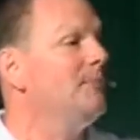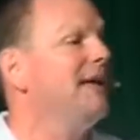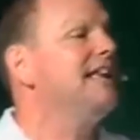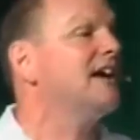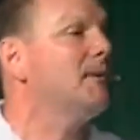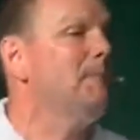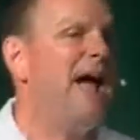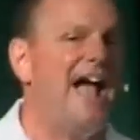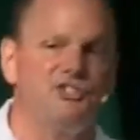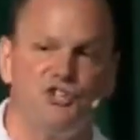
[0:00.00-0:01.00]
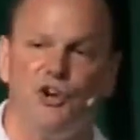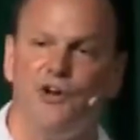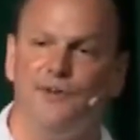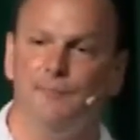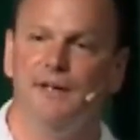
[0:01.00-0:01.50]
them and he had compassion
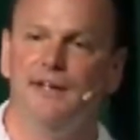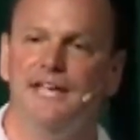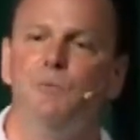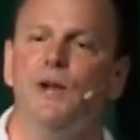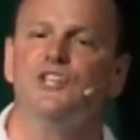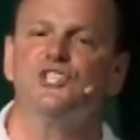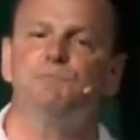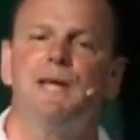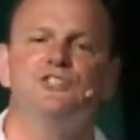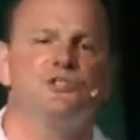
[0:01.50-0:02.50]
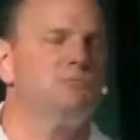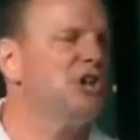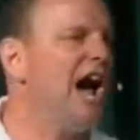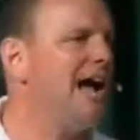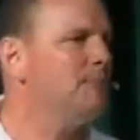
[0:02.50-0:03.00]
on them. He wanted to spend some
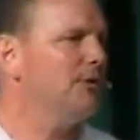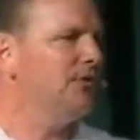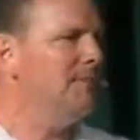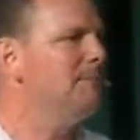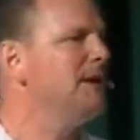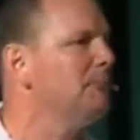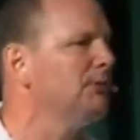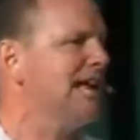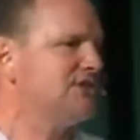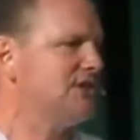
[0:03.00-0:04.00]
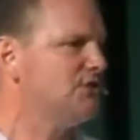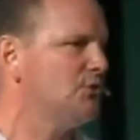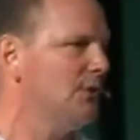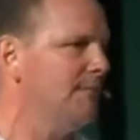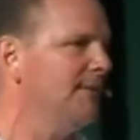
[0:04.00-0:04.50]
time with them and be a blessing
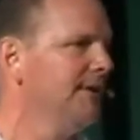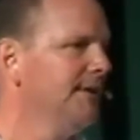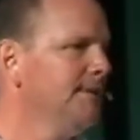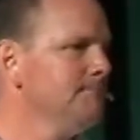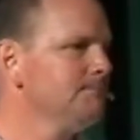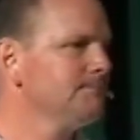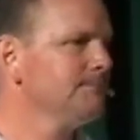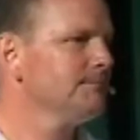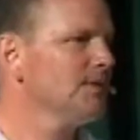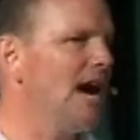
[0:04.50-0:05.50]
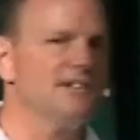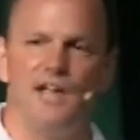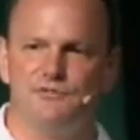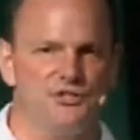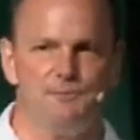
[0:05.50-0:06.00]
to them. God
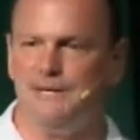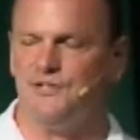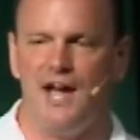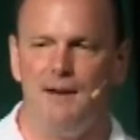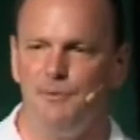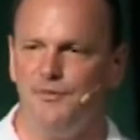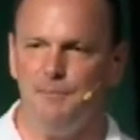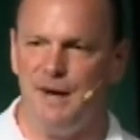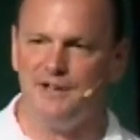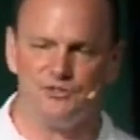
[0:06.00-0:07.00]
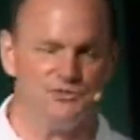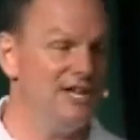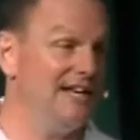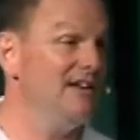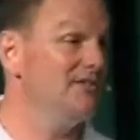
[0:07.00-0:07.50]
loves to spend time with the apostles
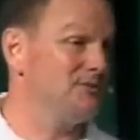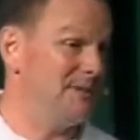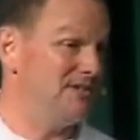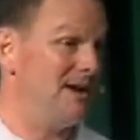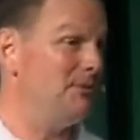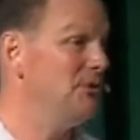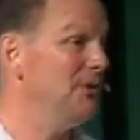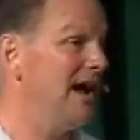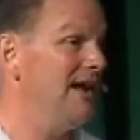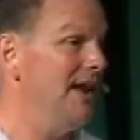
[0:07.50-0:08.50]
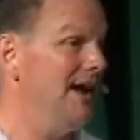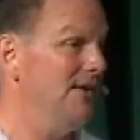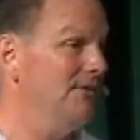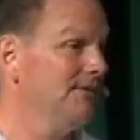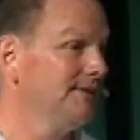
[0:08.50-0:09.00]
then. He loves to spend time with you and I now.